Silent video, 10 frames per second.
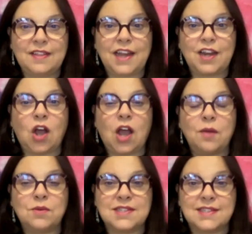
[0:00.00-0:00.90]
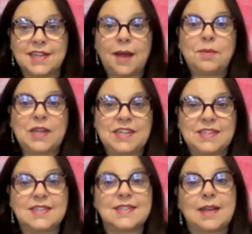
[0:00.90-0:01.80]
that I was tapping
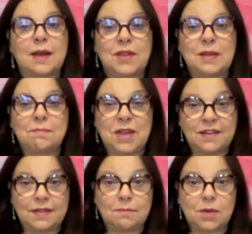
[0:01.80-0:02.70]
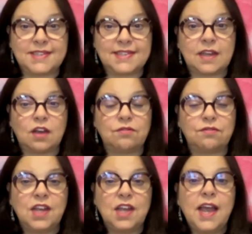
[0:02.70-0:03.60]
into something bigger than myself.